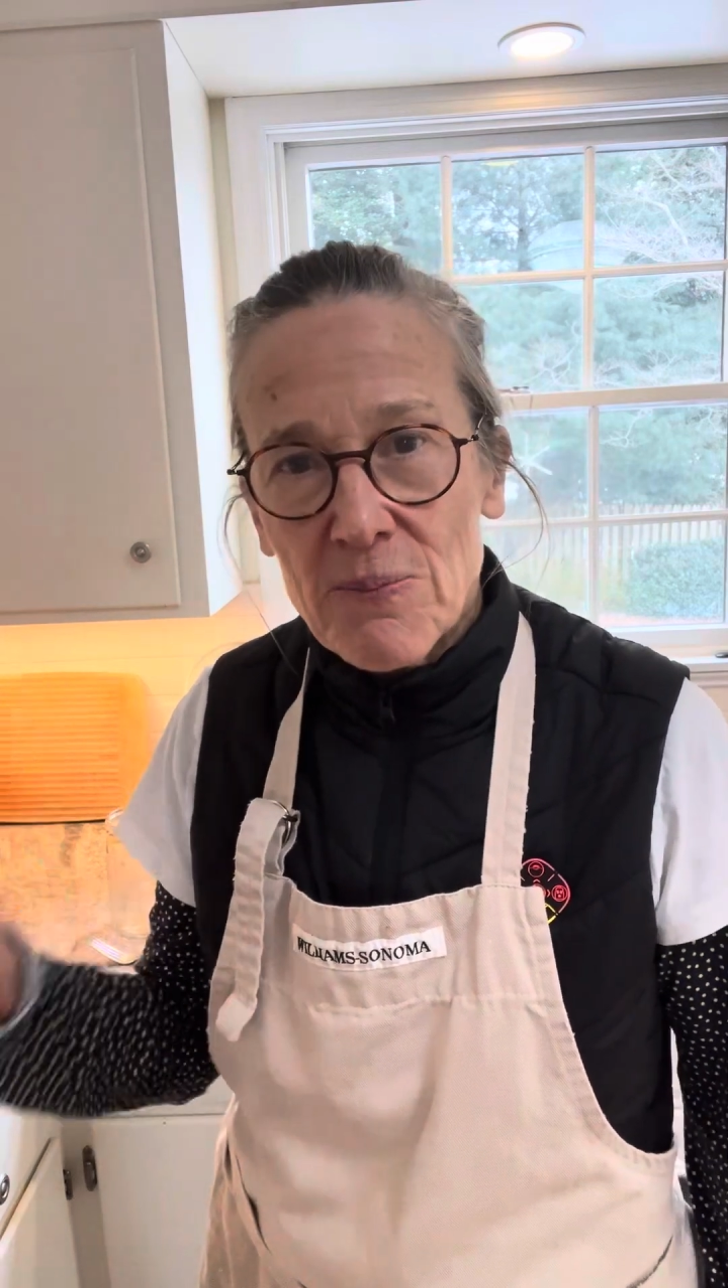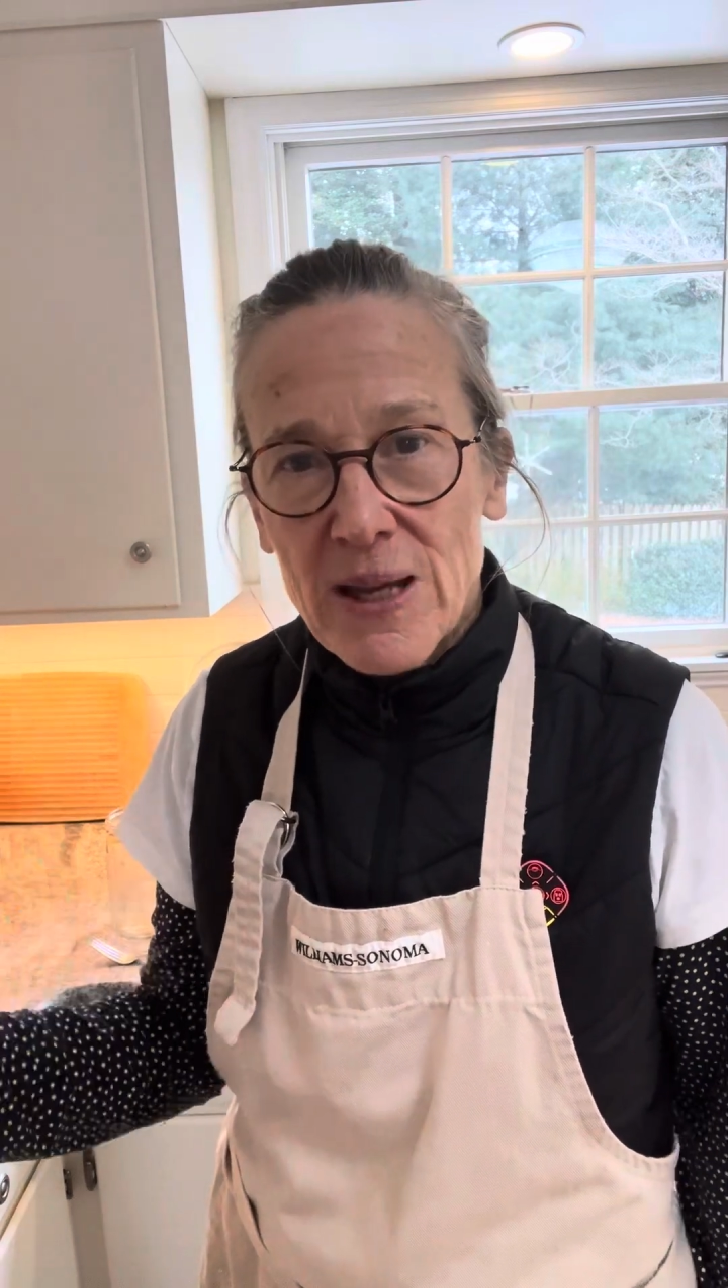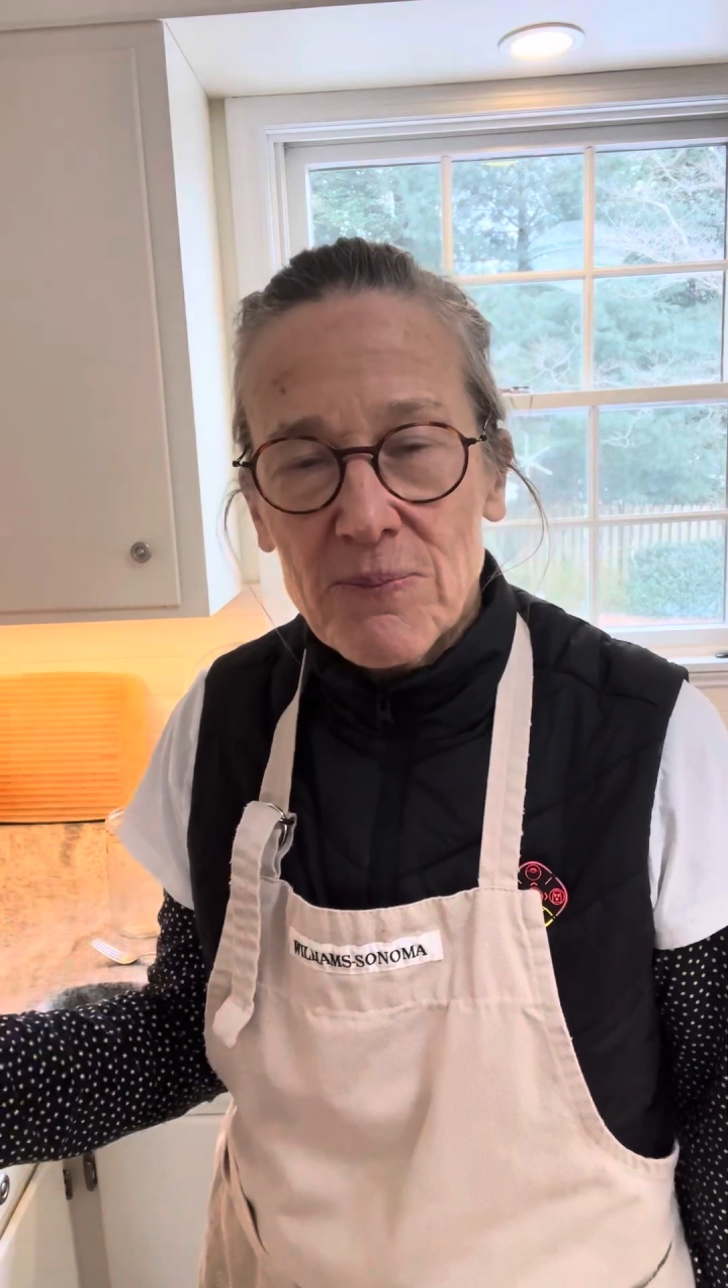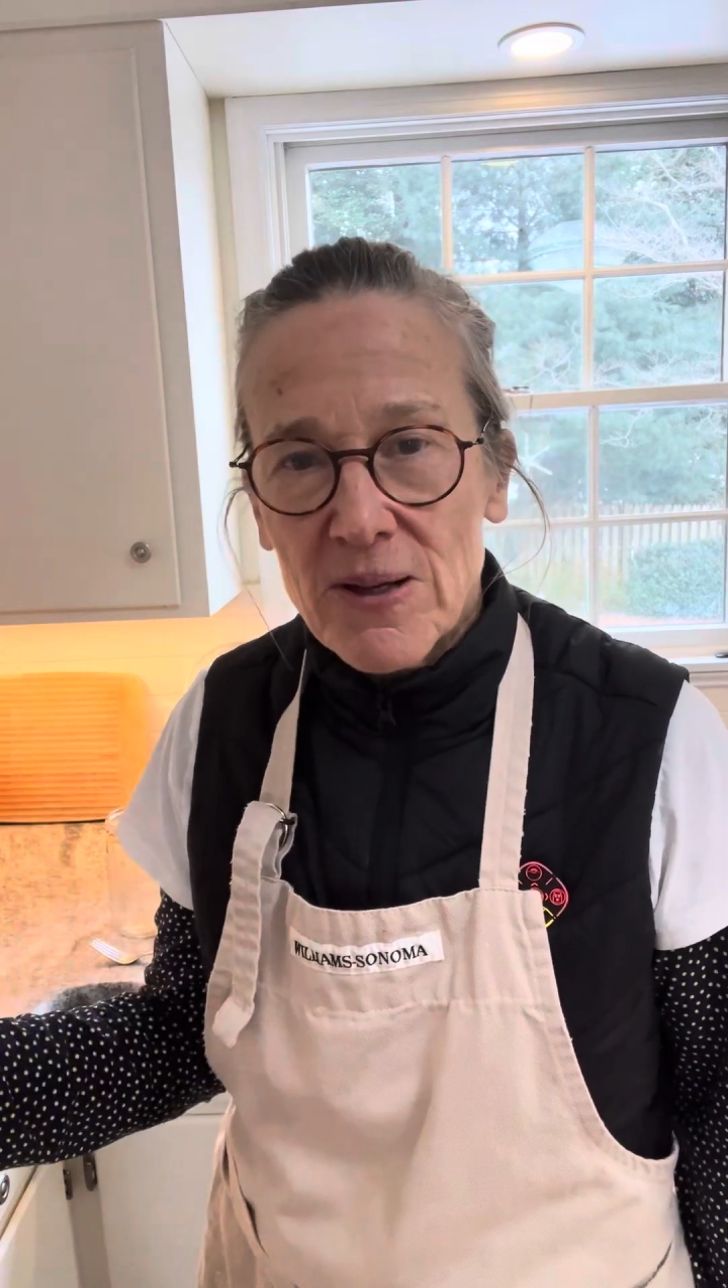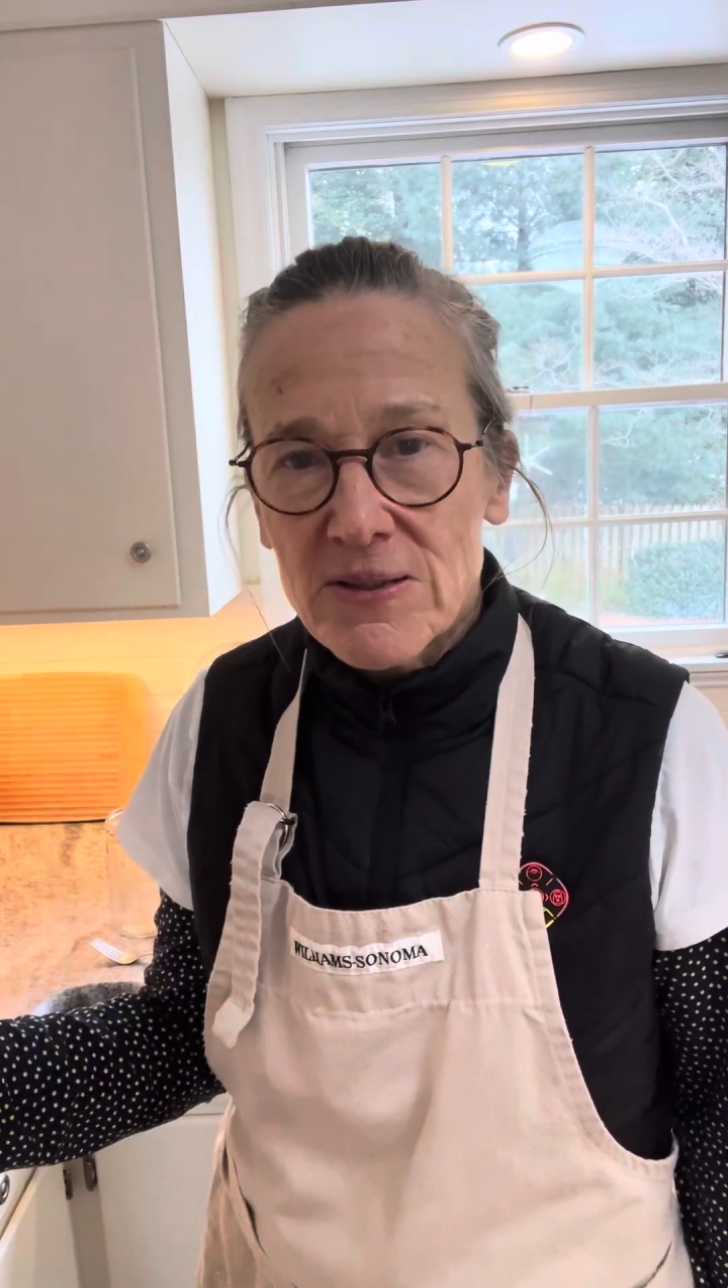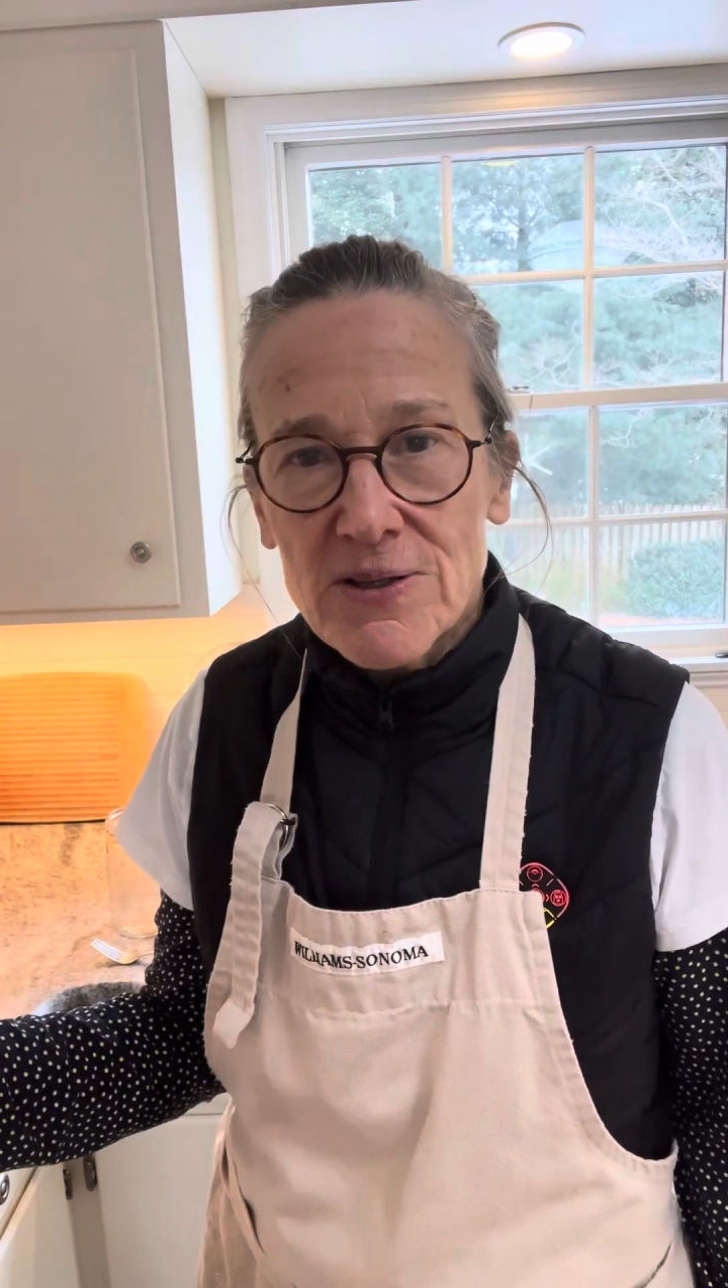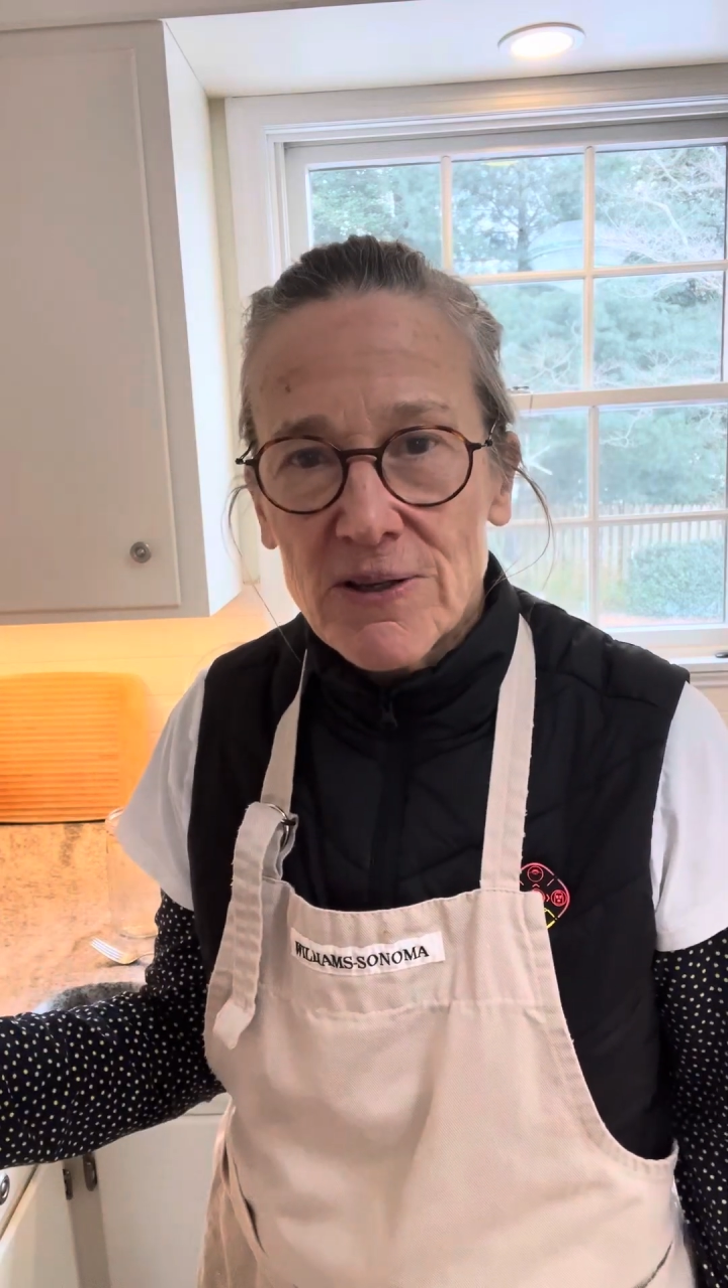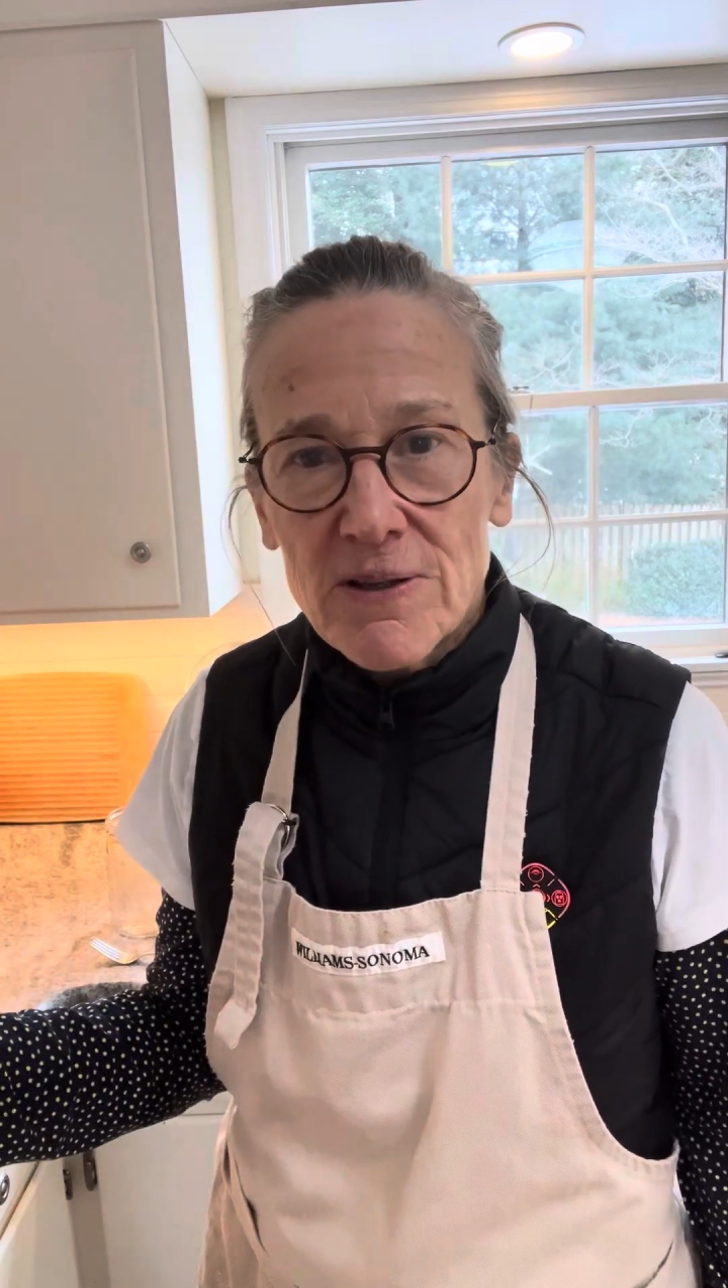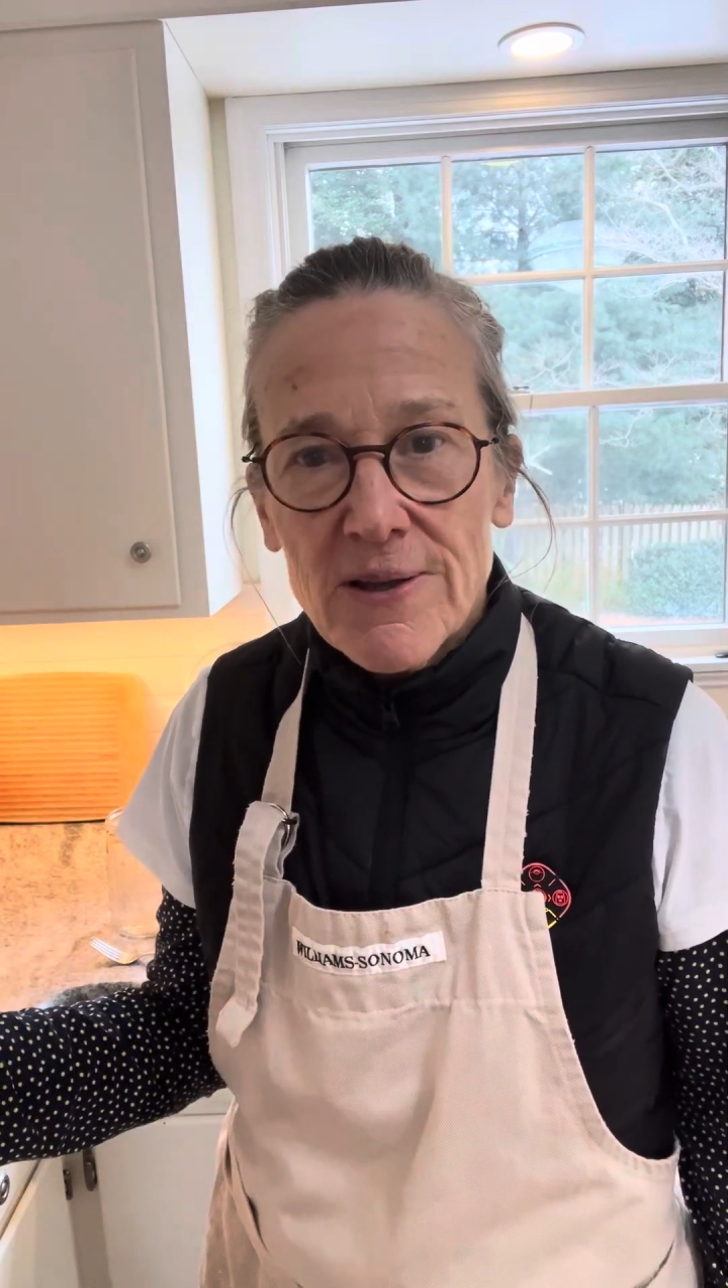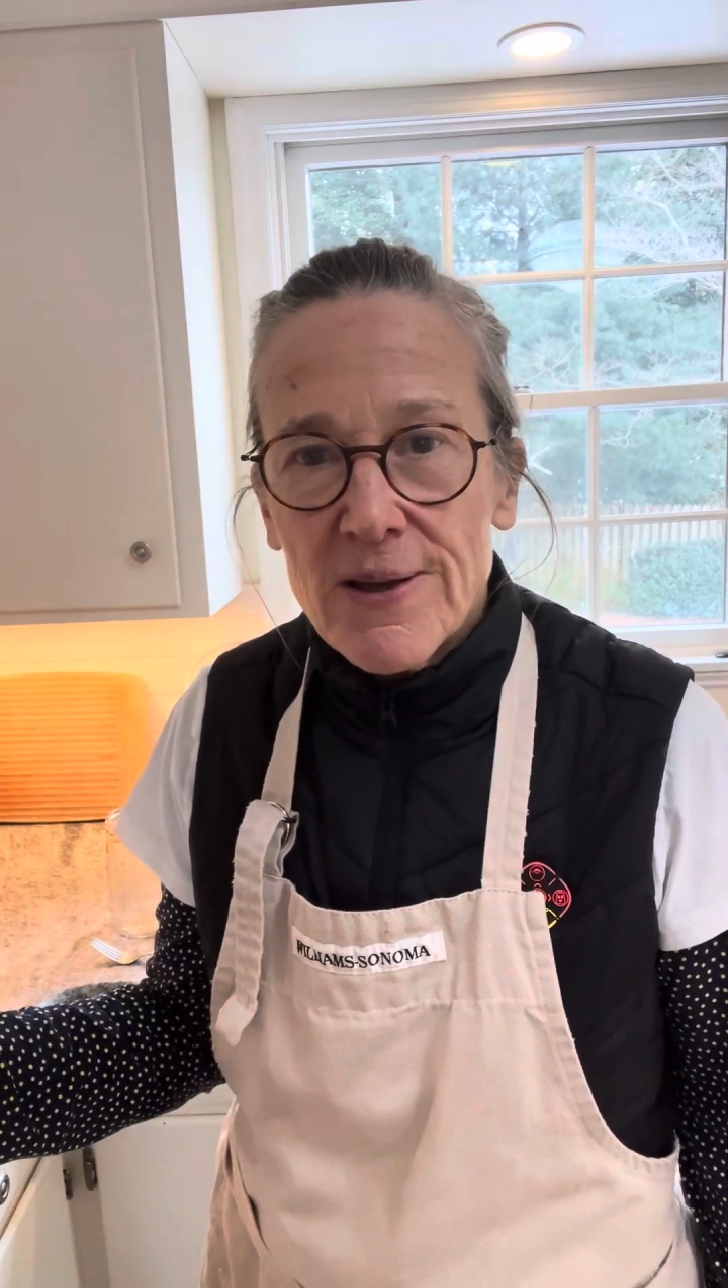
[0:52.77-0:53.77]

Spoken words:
my muscle.